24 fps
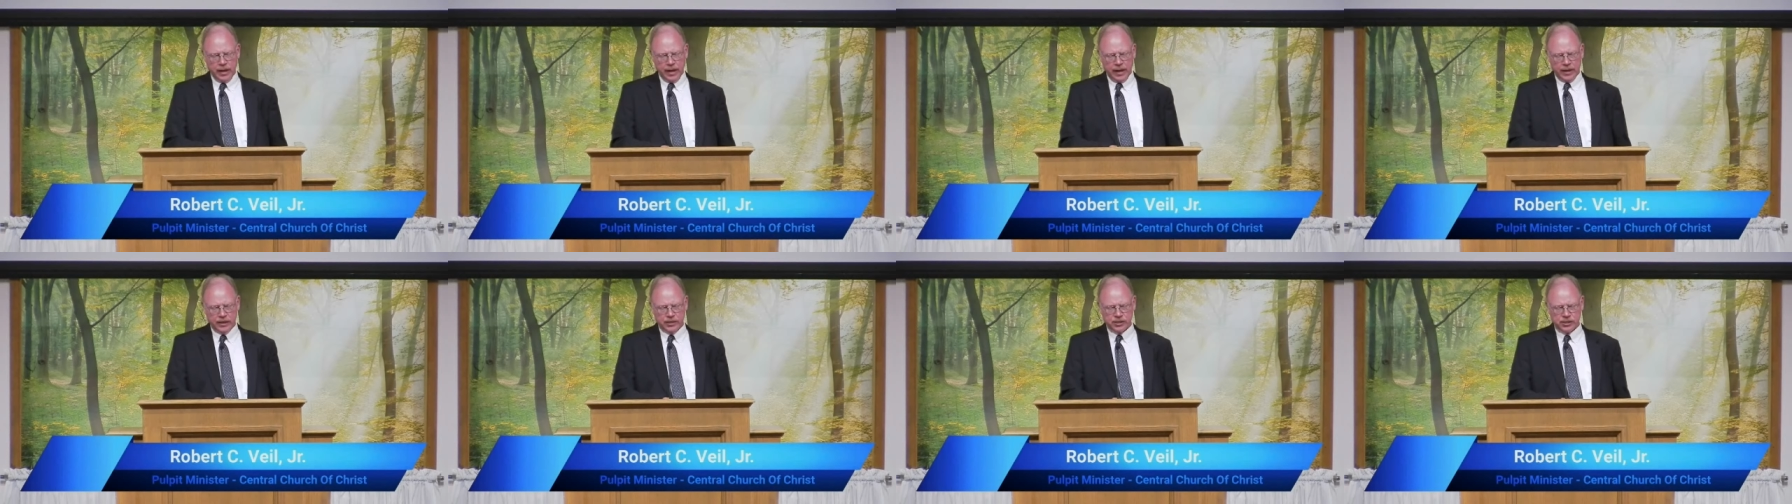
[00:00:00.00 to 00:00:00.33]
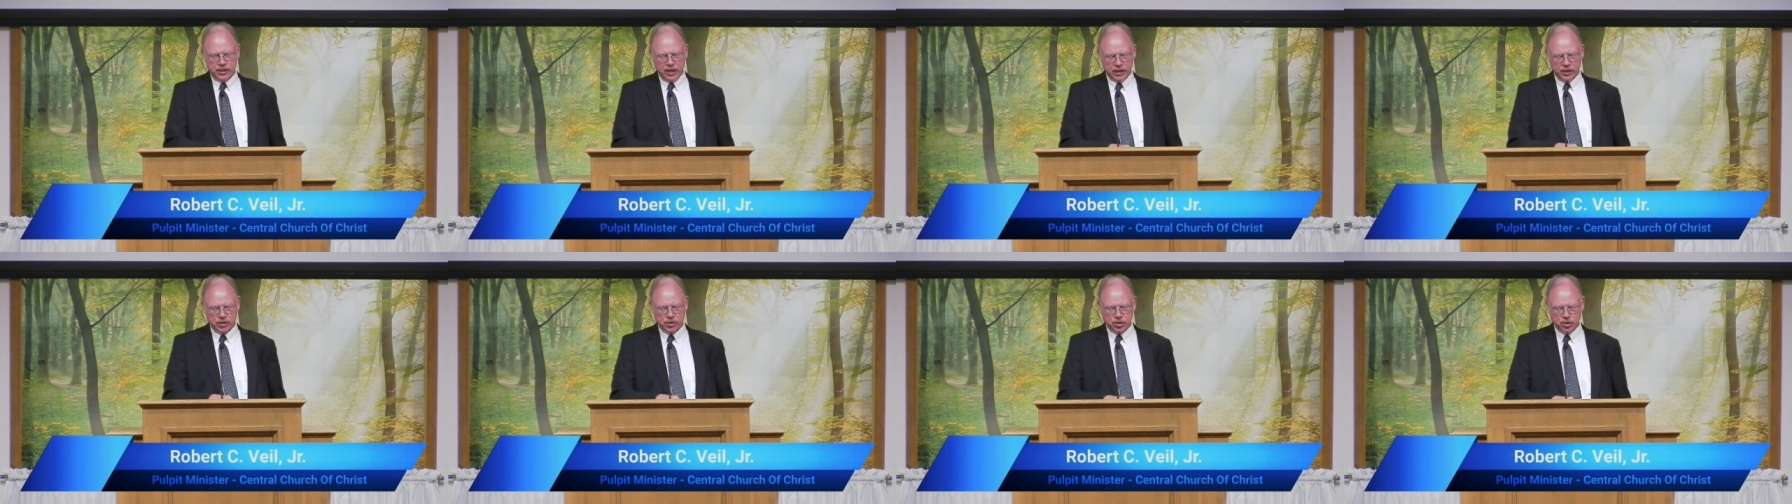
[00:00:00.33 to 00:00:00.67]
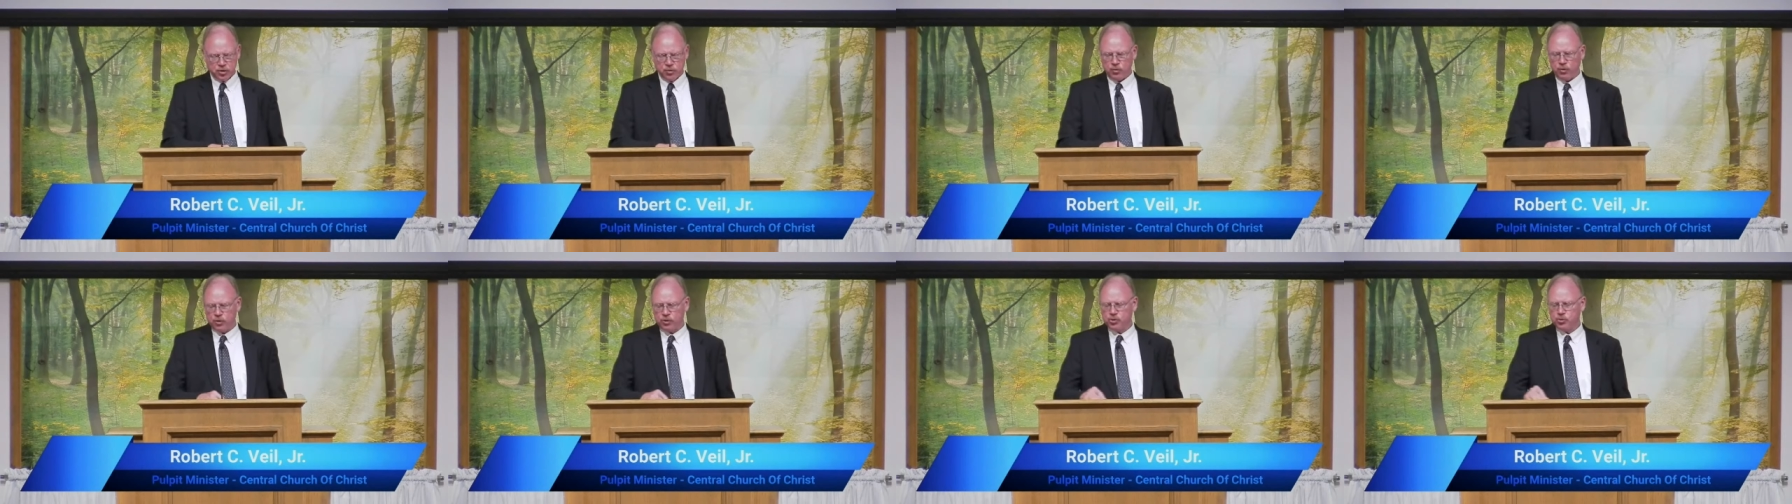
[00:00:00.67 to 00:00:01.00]
a
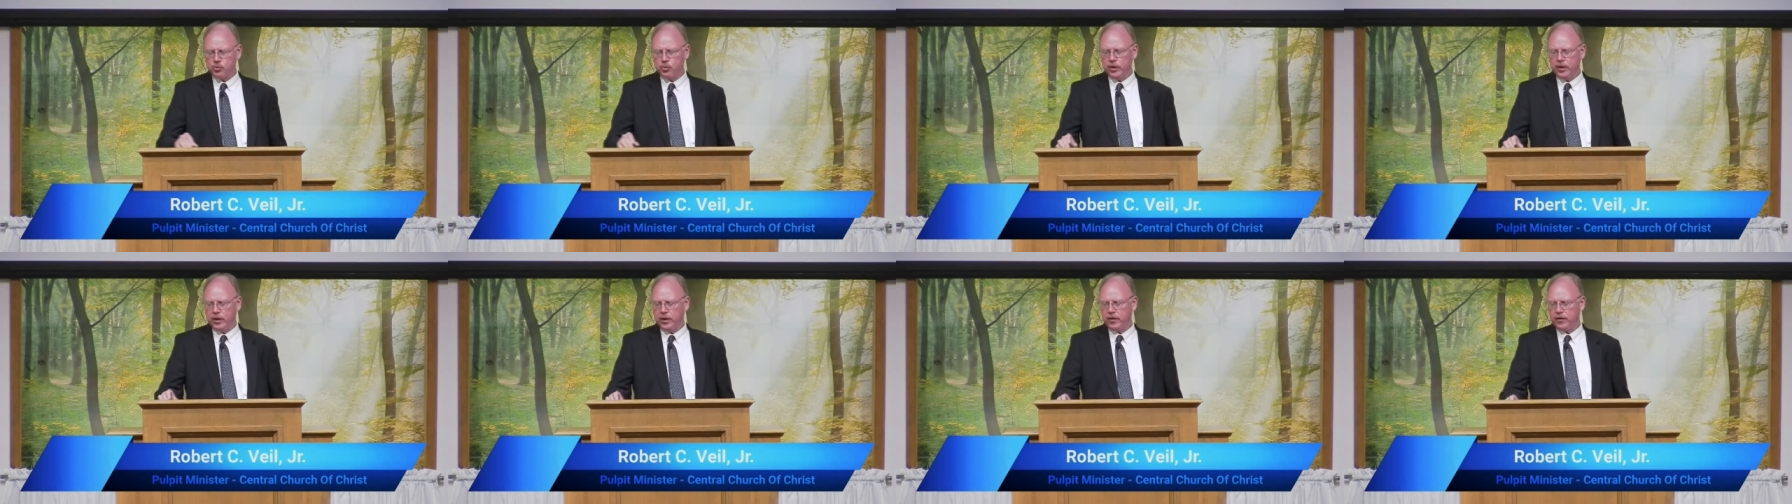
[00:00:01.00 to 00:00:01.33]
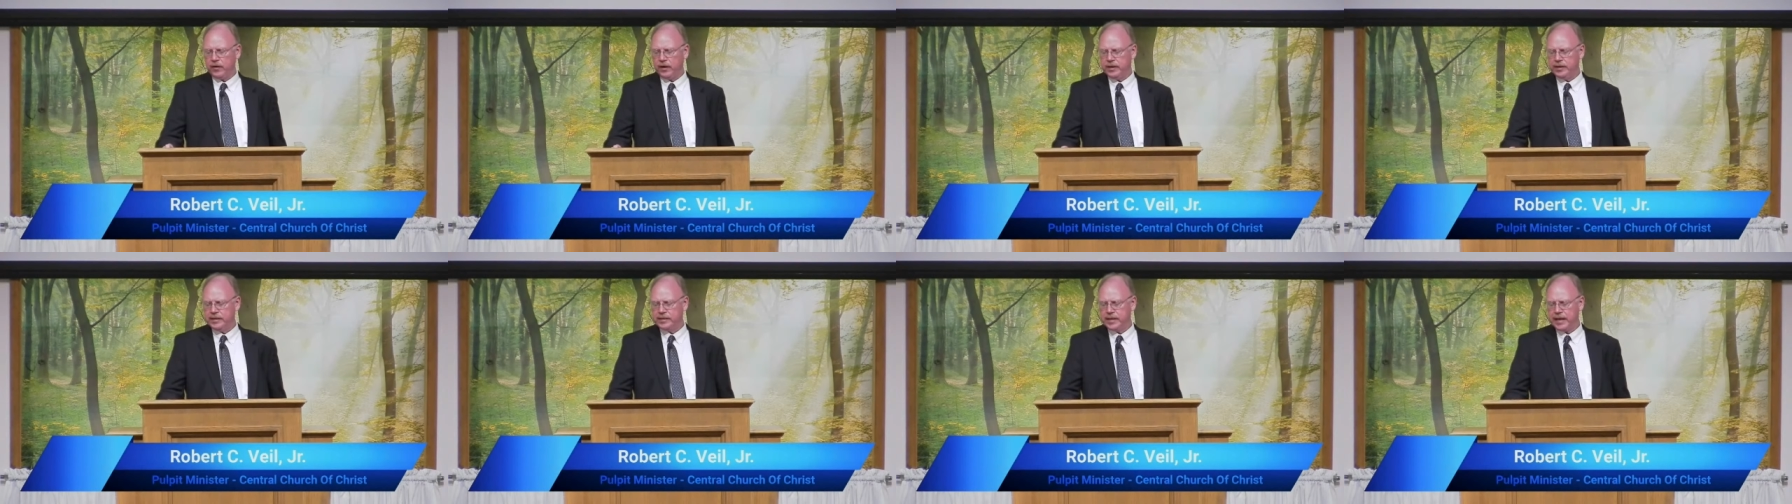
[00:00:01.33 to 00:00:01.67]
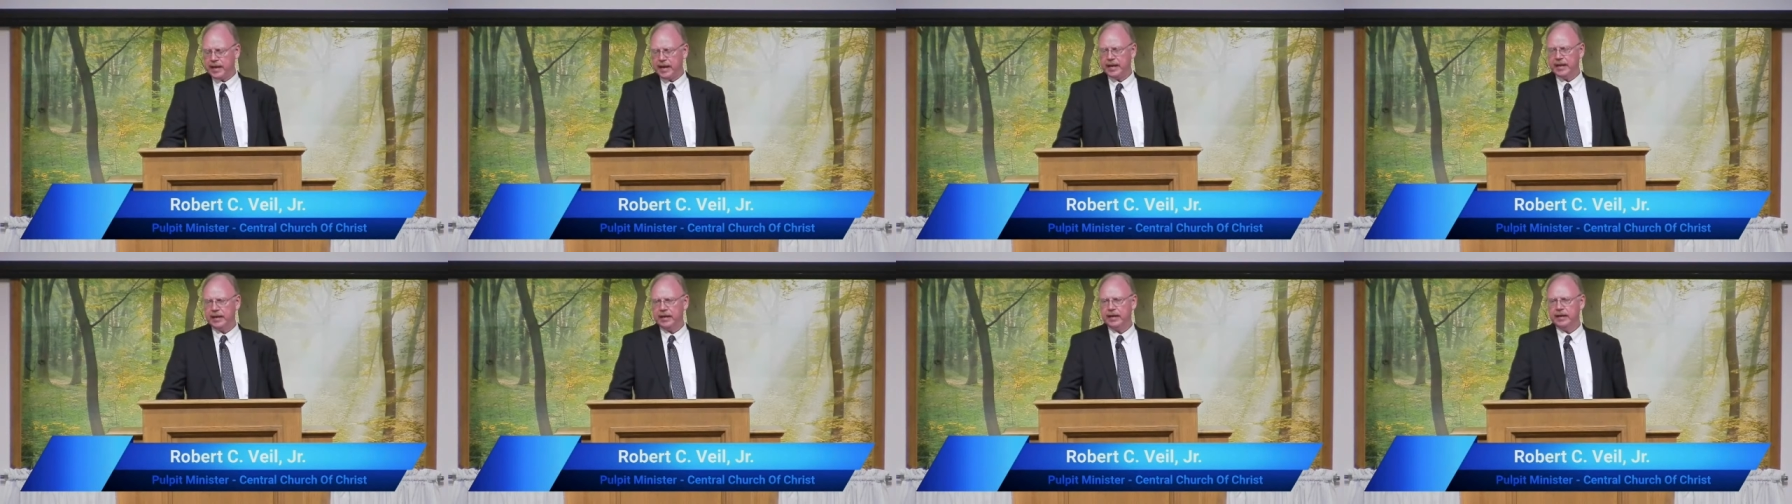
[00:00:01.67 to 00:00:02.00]
section which we are
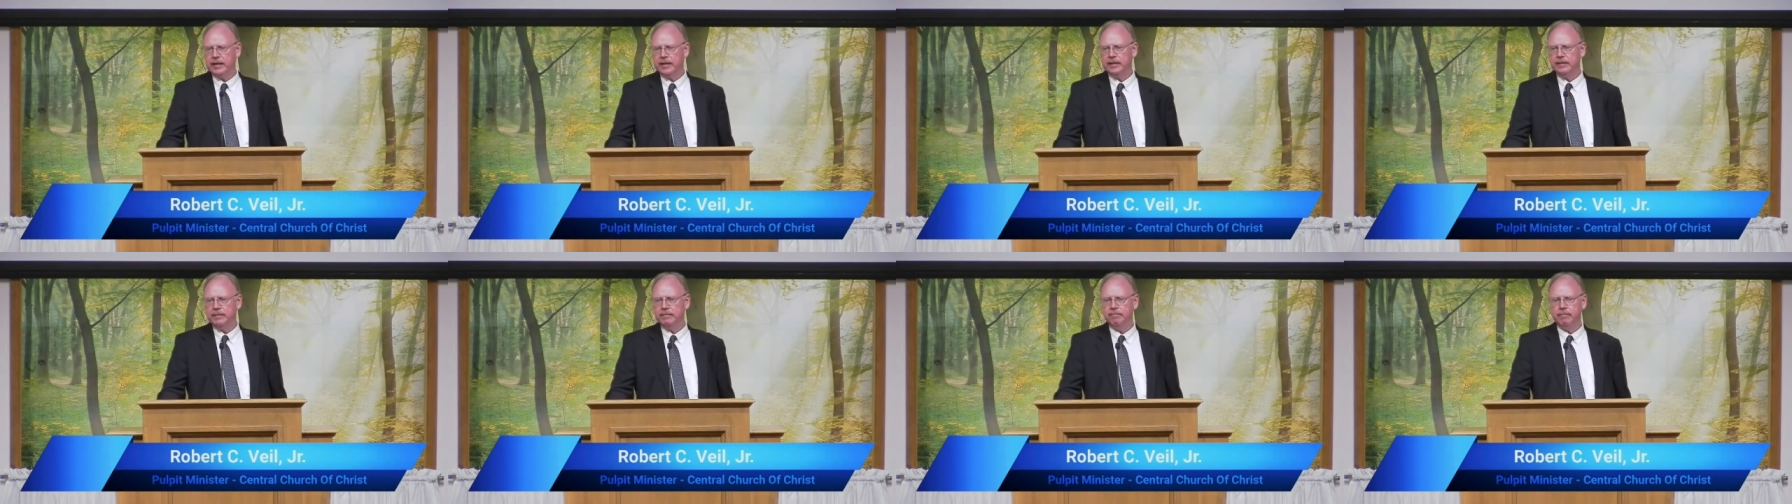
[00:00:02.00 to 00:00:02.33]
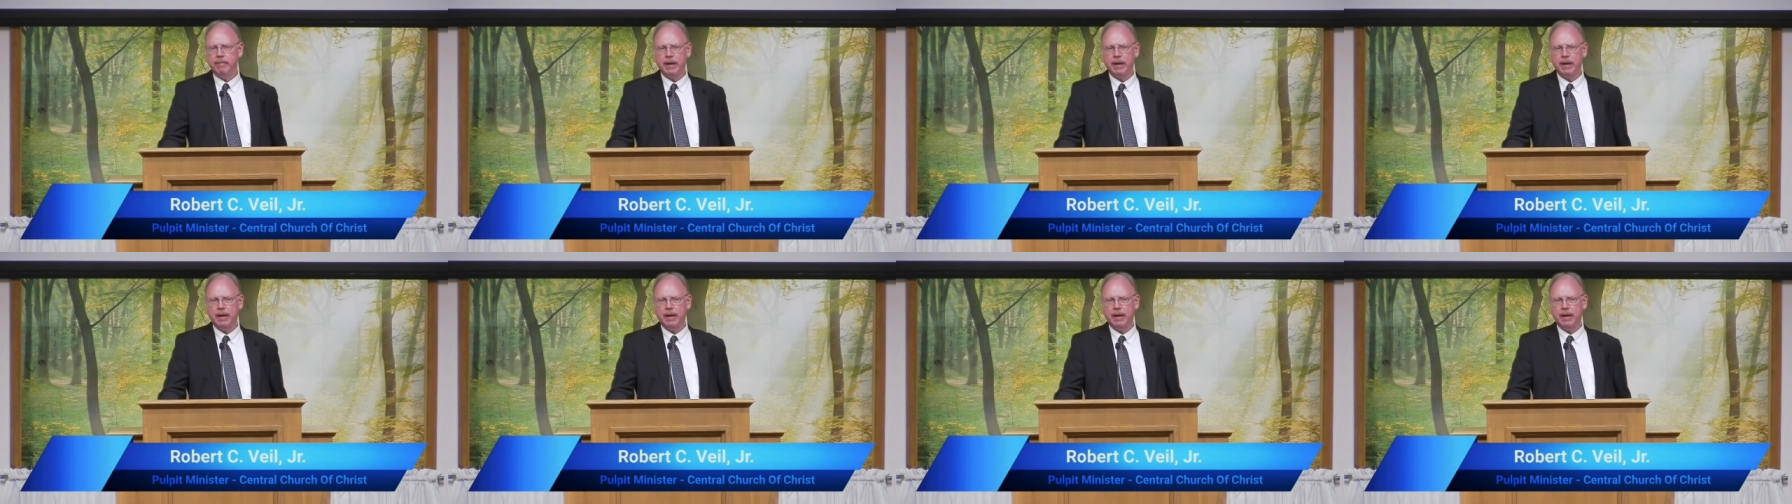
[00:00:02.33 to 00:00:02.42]
entitling